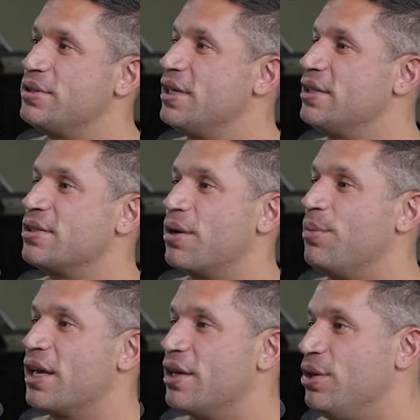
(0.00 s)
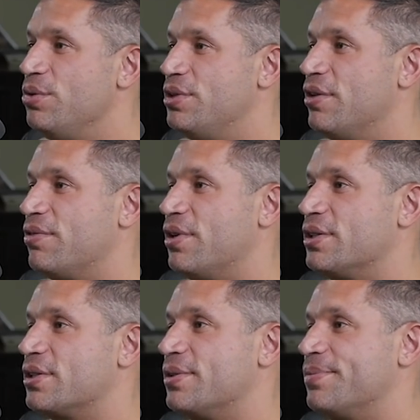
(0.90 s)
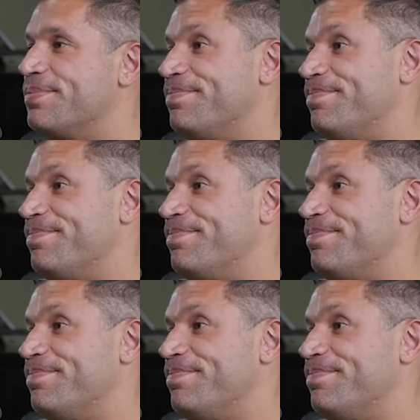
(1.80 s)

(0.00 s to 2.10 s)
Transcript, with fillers: of those things are going to make a huge difference.